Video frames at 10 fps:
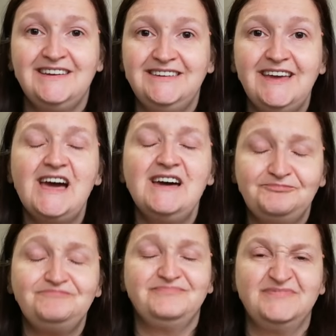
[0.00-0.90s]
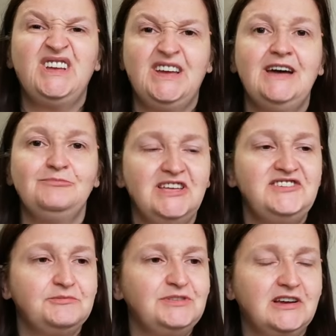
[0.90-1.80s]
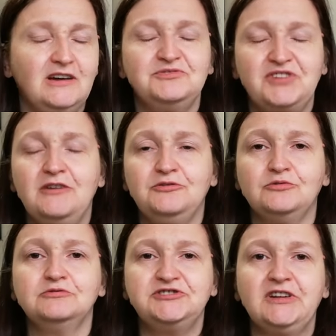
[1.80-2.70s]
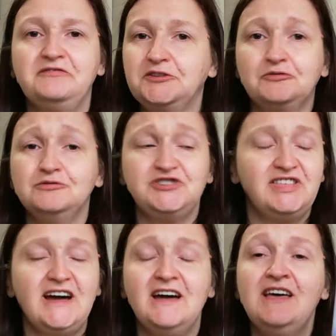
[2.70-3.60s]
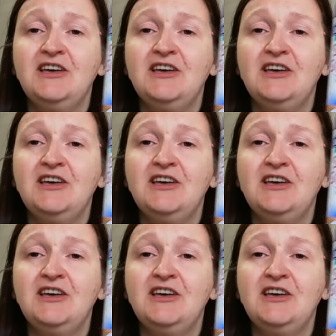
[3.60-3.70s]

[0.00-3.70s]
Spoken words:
Yeah, I'm lazy when it comes to household stuff, I told you that.